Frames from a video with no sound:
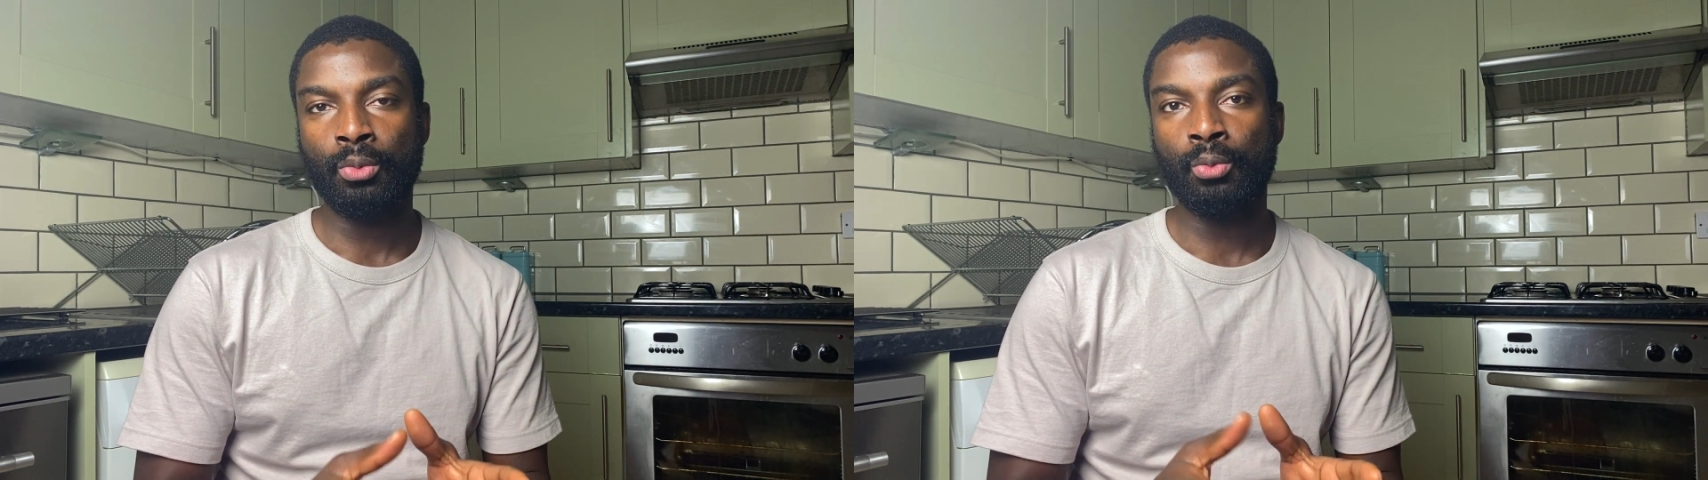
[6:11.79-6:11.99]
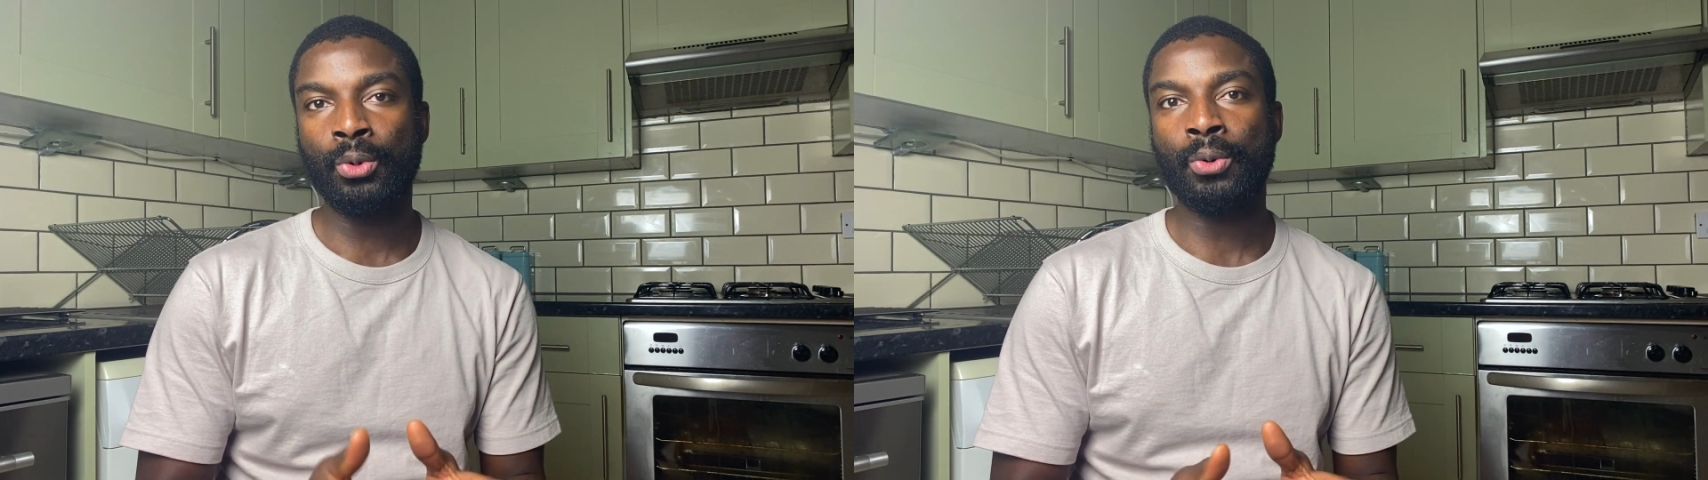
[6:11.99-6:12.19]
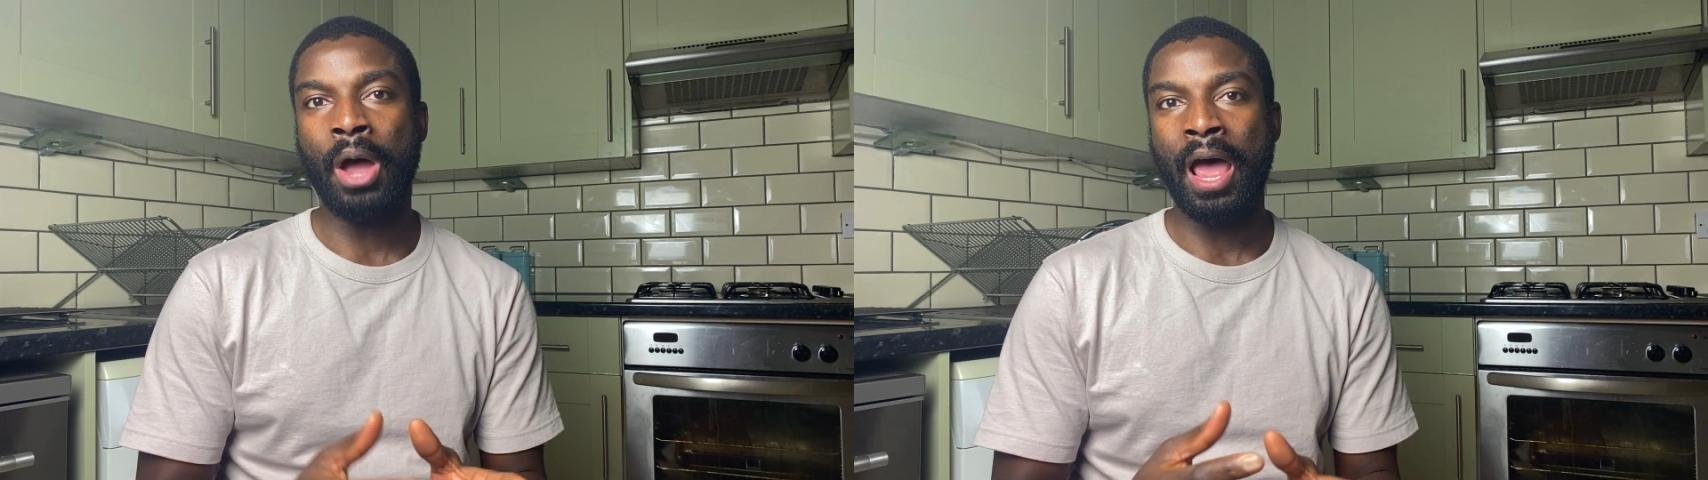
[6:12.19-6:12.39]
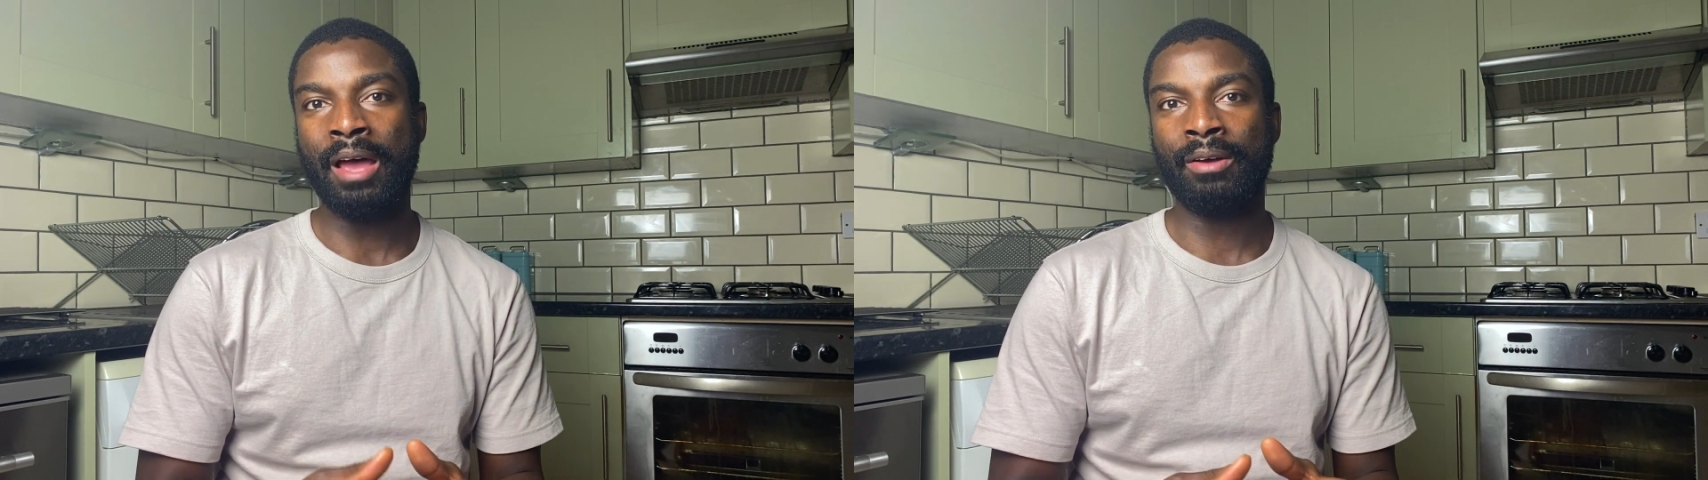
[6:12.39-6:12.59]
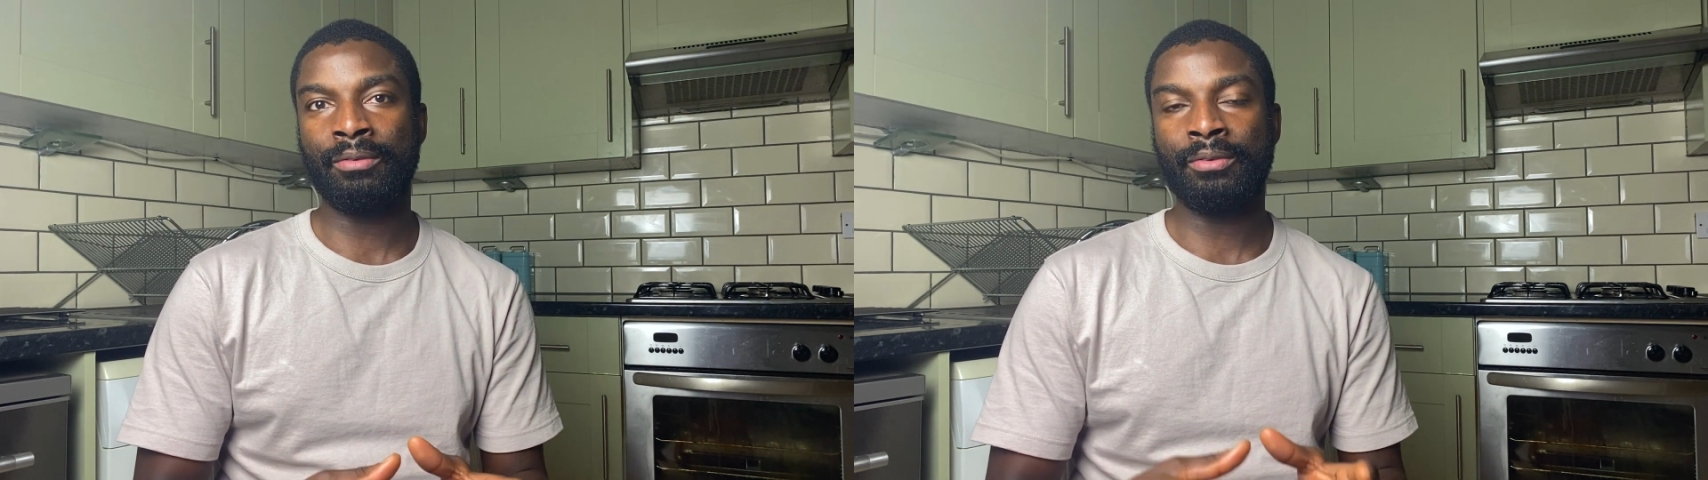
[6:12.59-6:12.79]
will
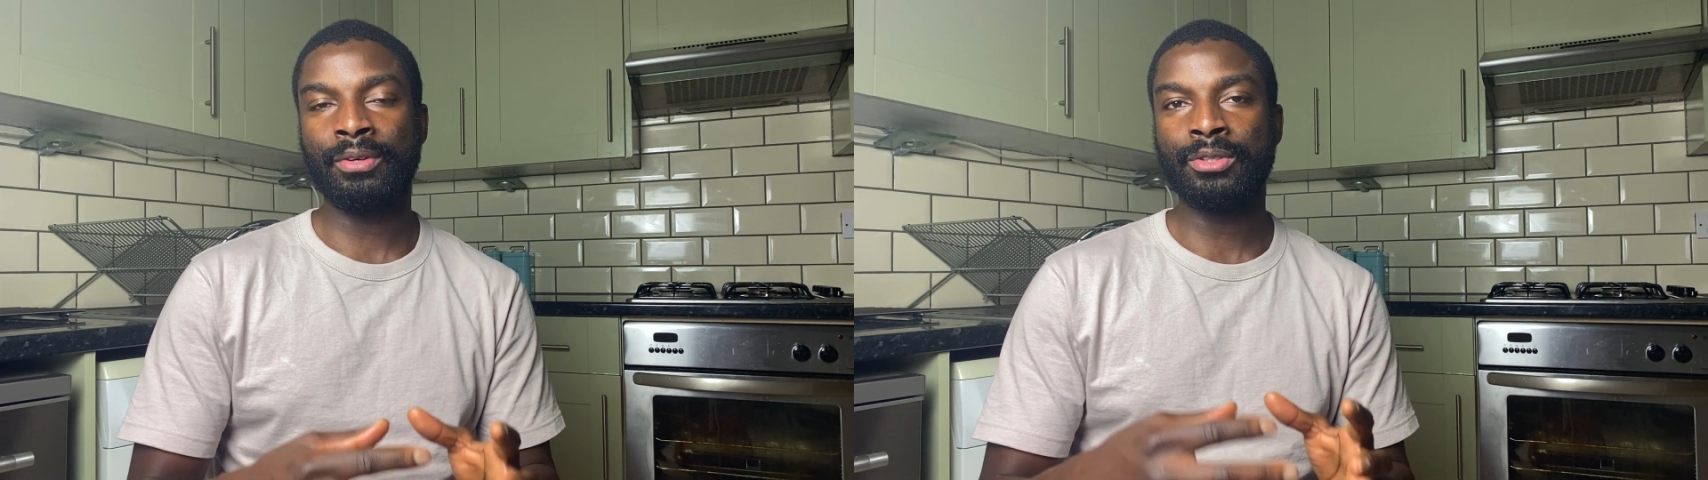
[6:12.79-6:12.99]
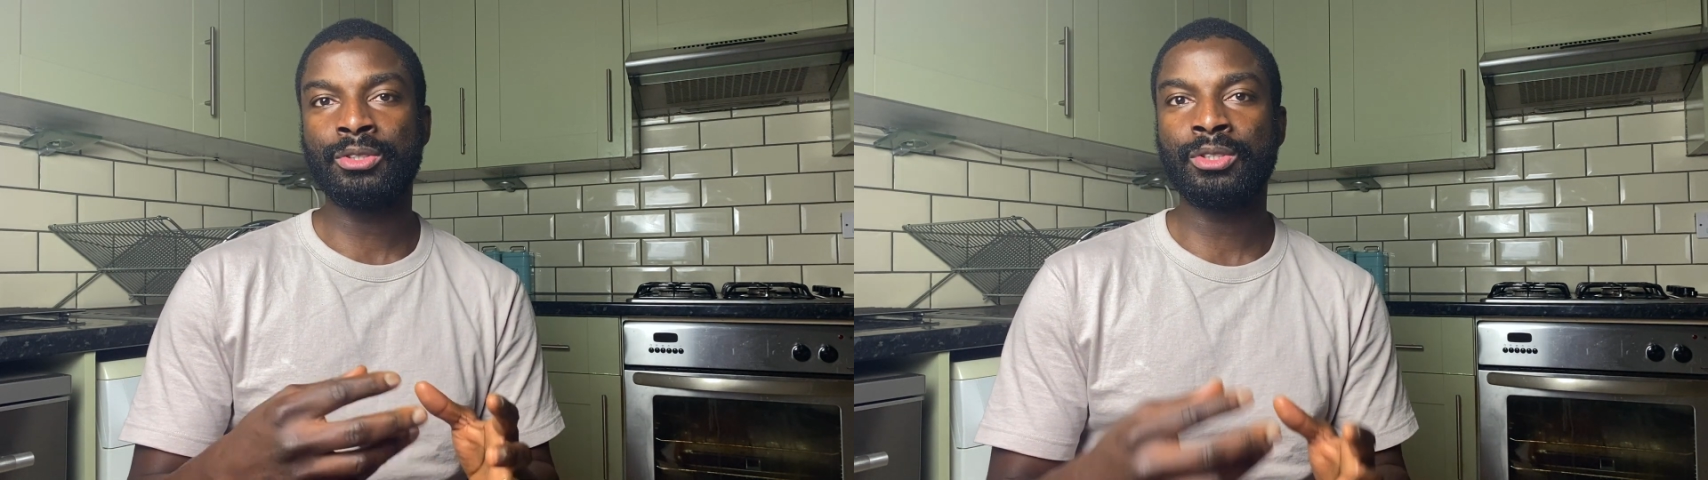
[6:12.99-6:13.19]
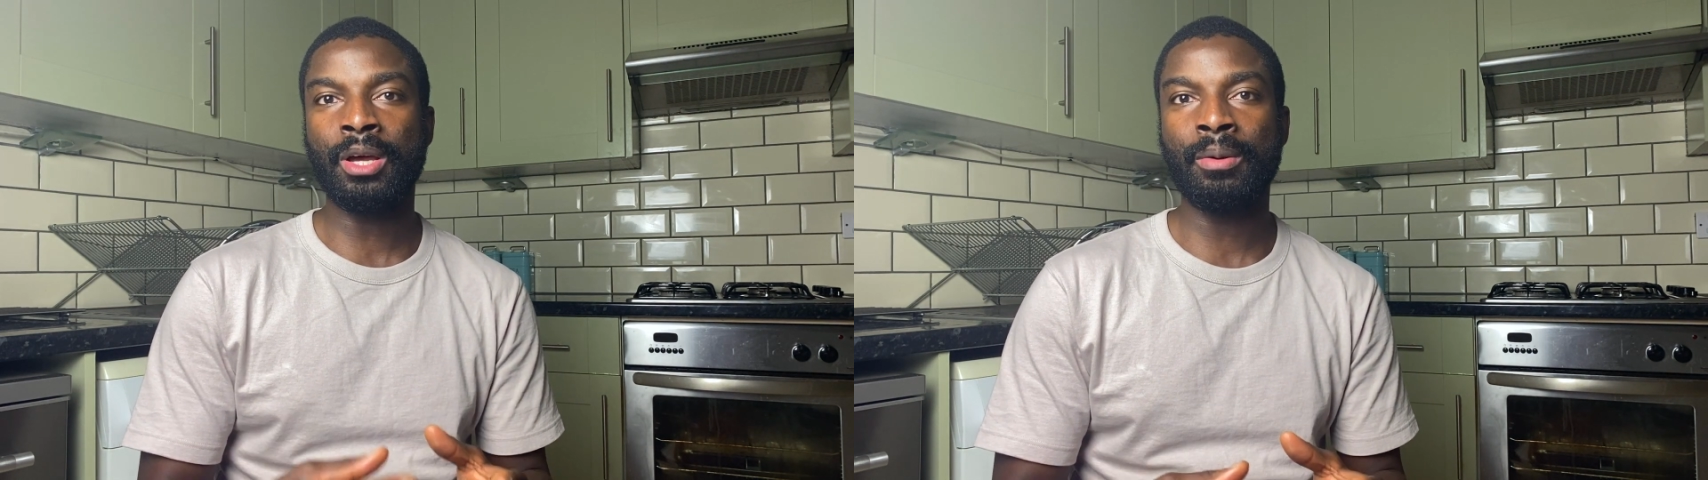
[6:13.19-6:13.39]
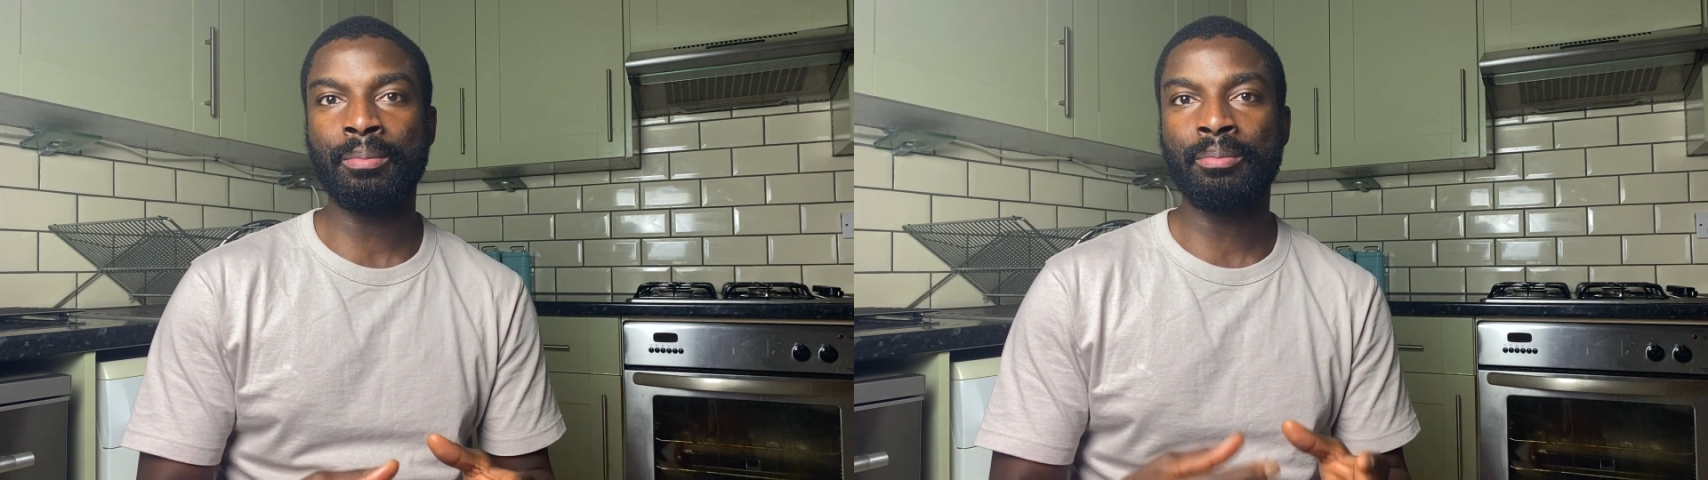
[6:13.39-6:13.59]
have some